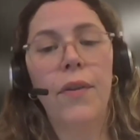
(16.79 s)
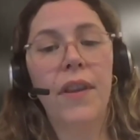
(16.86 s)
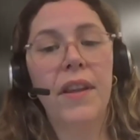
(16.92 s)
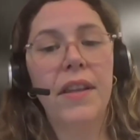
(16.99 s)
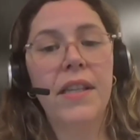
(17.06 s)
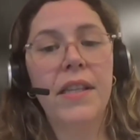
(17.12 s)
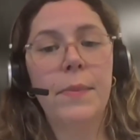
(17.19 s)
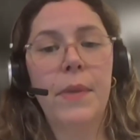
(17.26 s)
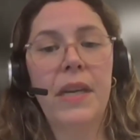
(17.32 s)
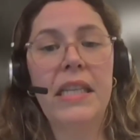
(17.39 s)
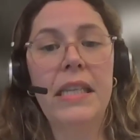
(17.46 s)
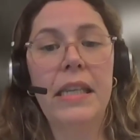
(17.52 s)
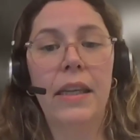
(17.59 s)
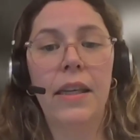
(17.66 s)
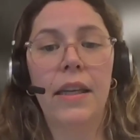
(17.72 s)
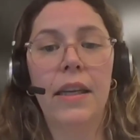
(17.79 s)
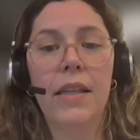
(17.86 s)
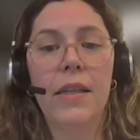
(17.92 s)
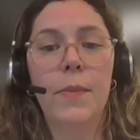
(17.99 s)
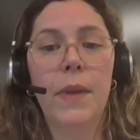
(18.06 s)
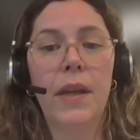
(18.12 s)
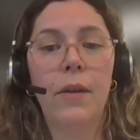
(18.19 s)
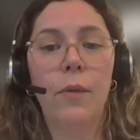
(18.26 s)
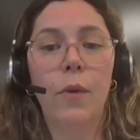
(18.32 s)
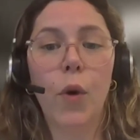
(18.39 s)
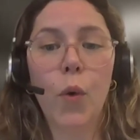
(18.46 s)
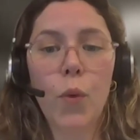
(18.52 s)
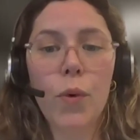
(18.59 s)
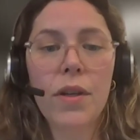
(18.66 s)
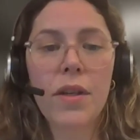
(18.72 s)
that this meeting is being
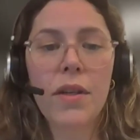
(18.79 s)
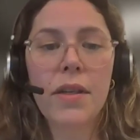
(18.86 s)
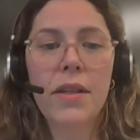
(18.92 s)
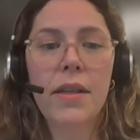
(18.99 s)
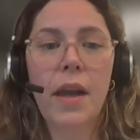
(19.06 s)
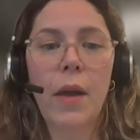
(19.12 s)
recorded